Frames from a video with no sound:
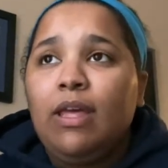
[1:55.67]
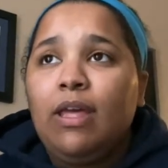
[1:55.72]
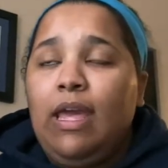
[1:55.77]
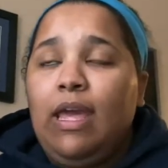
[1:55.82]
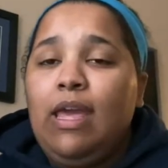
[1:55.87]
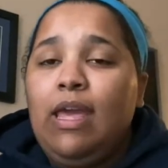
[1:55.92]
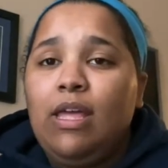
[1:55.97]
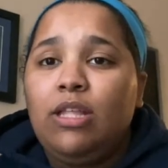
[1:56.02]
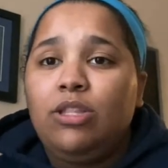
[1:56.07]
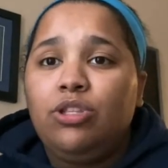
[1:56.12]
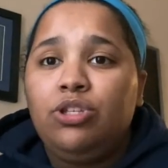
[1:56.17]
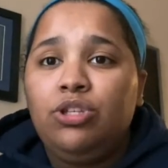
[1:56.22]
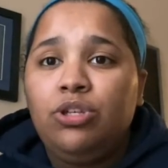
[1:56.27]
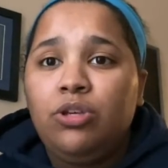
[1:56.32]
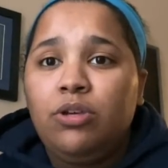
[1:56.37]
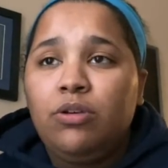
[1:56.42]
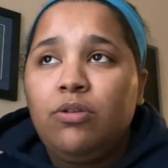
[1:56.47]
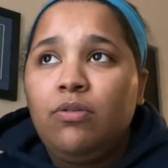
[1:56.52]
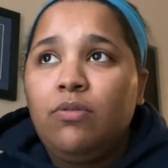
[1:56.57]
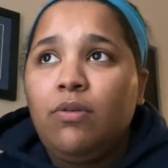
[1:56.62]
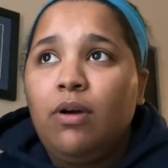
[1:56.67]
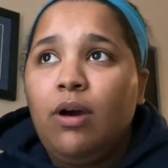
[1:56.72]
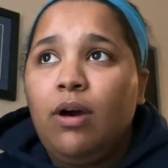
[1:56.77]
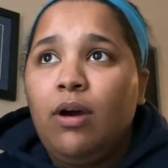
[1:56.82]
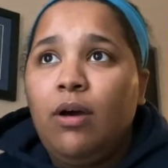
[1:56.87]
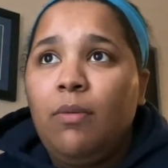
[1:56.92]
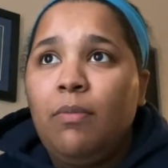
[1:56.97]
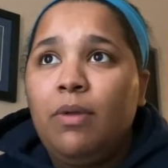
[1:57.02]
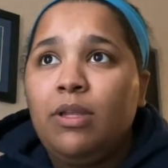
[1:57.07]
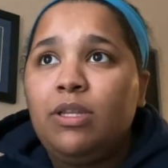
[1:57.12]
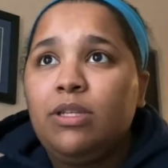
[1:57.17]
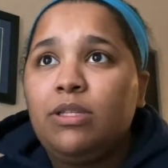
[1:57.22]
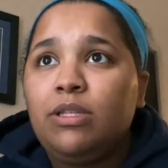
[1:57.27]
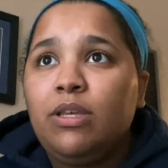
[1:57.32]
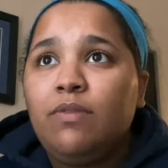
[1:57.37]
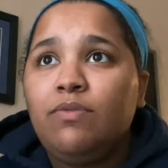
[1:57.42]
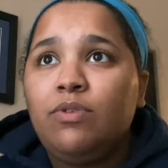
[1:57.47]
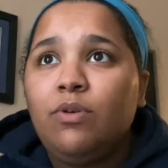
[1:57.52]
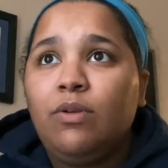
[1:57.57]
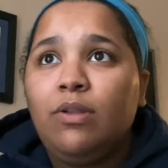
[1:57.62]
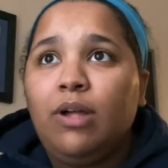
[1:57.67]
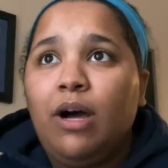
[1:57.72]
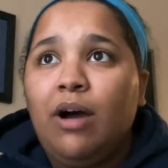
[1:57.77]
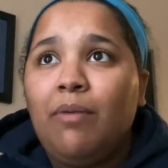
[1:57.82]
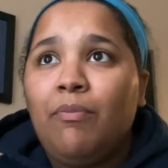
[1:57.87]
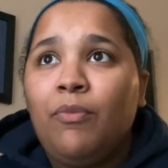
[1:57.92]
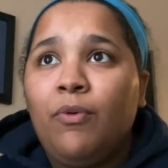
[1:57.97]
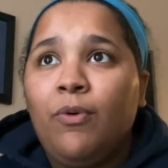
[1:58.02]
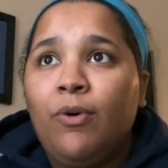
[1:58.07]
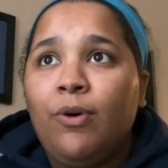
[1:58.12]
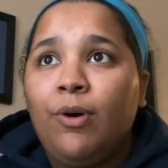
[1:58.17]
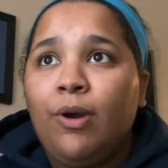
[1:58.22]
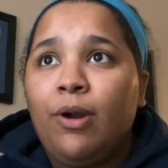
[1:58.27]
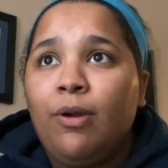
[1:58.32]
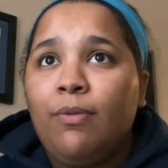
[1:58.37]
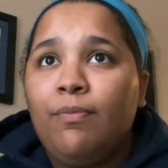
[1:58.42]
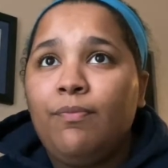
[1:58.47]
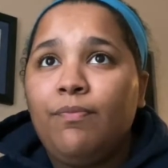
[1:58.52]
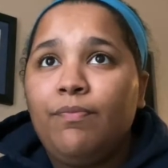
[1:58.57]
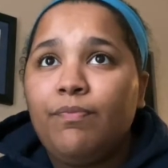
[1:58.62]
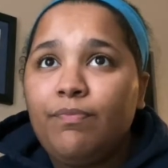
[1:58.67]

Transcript: And two, it just gives you a lot more